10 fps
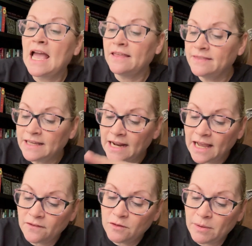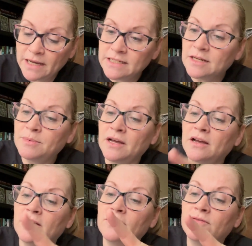And then I have the bind up
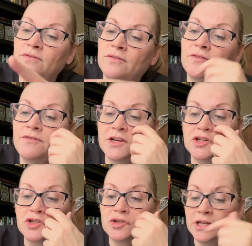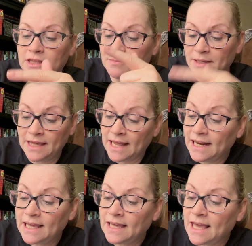of Fear Street, the
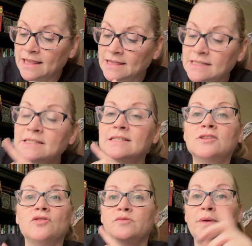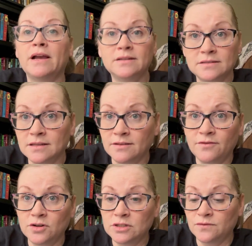beginning, and this goes back to the
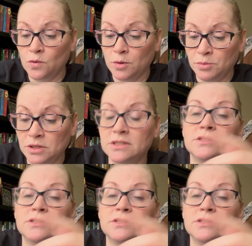first 4 books.